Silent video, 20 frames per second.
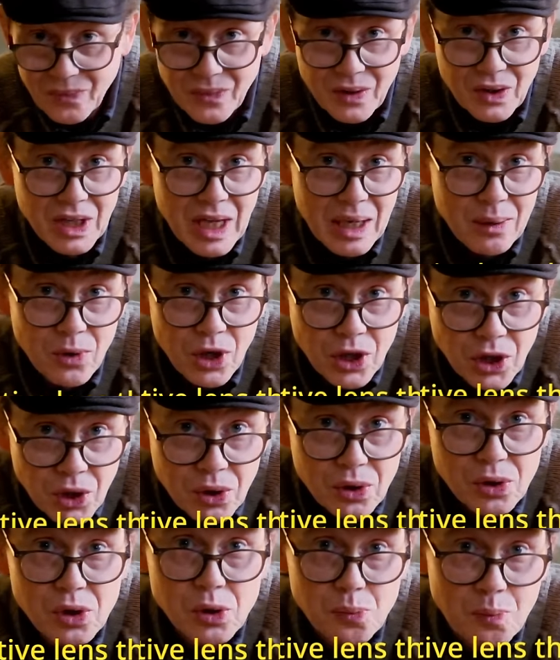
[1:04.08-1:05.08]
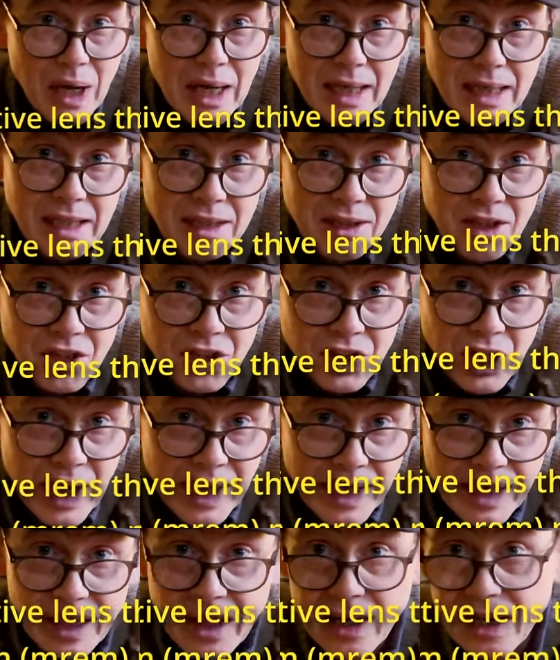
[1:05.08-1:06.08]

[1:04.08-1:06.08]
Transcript: They were used back in the day.